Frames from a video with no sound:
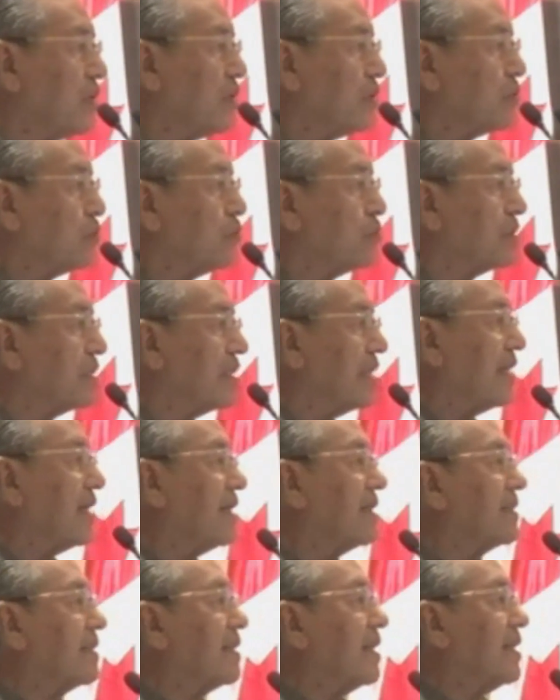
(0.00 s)
to
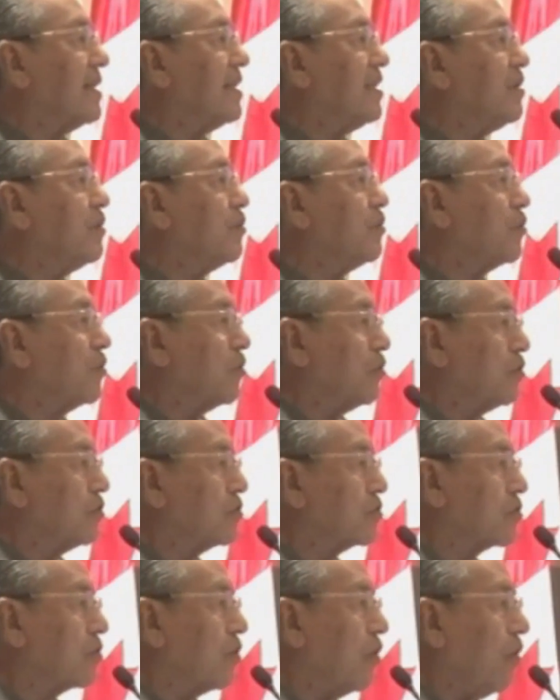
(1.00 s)
take the new
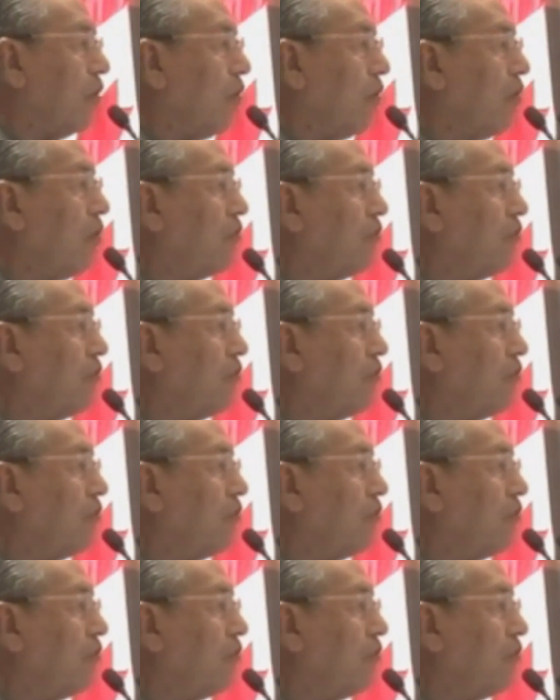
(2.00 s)
routes, or